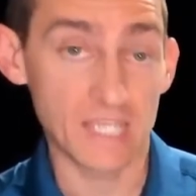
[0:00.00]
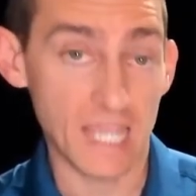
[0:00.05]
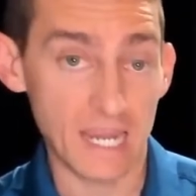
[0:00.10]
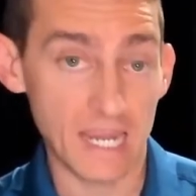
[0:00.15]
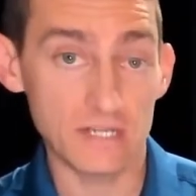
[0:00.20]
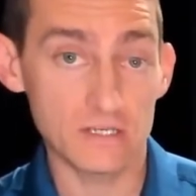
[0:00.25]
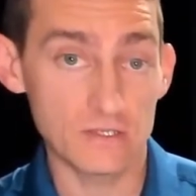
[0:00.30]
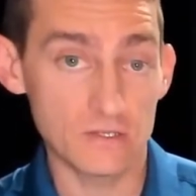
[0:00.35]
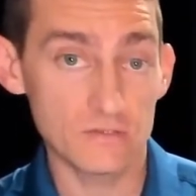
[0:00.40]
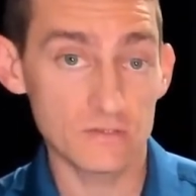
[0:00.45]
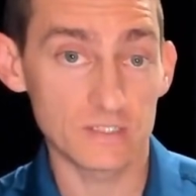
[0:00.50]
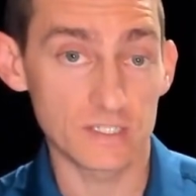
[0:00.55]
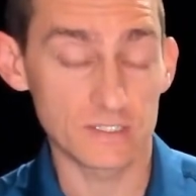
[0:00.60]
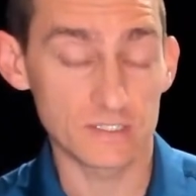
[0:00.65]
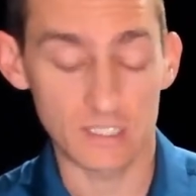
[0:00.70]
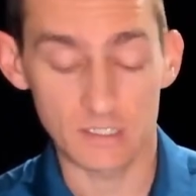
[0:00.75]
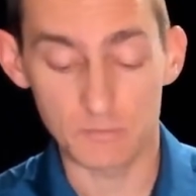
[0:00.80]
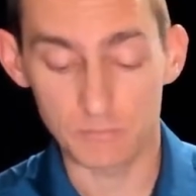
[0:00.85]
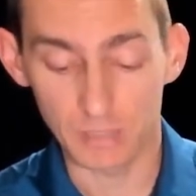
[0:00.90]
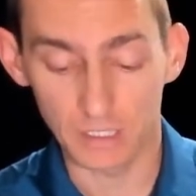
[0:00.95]
can use
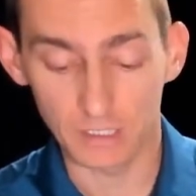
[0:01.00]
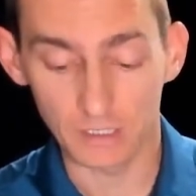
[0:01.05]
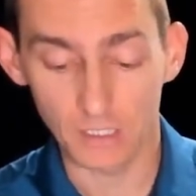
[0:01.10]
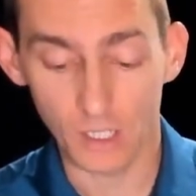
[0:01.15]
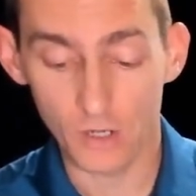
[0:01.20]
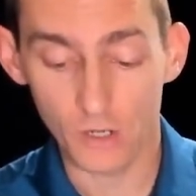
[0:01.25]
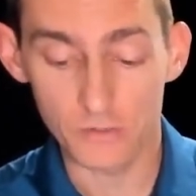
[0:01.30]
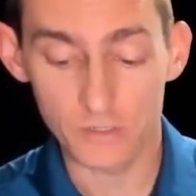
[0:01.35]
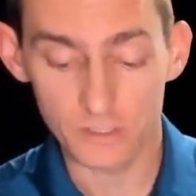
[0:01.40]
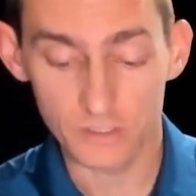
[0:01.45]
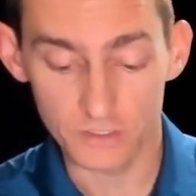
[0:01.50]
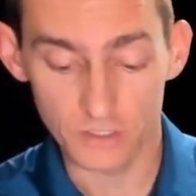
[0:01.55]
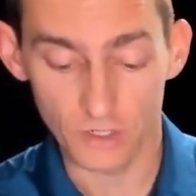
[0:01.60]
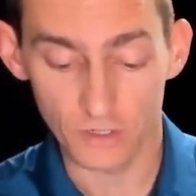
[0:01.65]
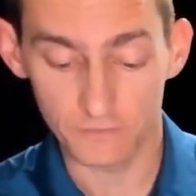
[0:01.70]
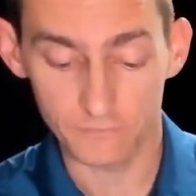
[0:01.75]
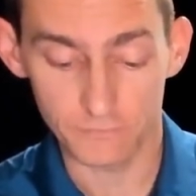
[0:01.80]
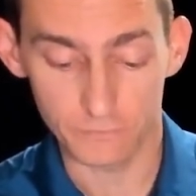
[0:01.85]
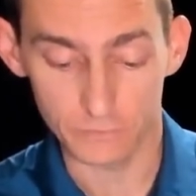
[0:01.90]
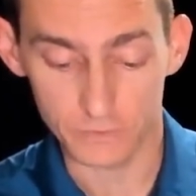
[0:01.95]
this thing below
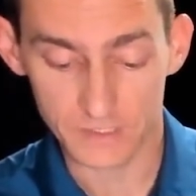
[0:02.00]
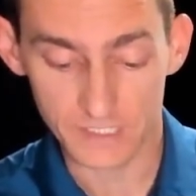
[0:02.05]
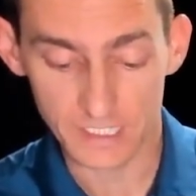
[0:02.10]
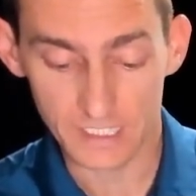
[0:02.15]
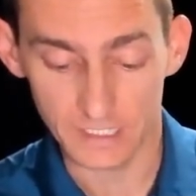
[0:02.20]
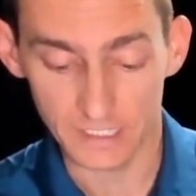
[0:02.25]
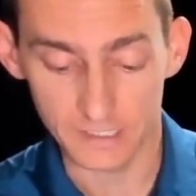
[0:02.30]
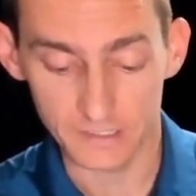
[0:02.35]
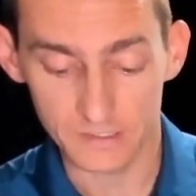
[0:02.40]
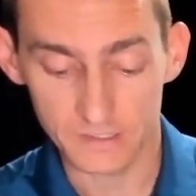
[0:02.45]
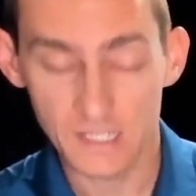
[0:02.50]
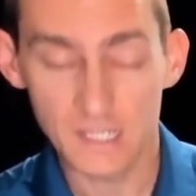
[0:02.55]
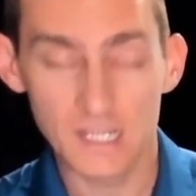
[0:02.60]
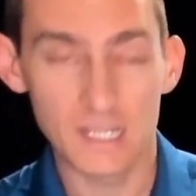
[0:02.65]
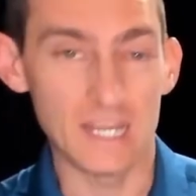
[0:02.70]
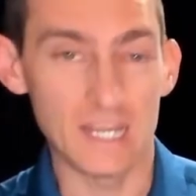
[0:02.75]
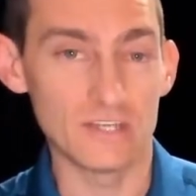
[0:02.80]
9 foot ceilings.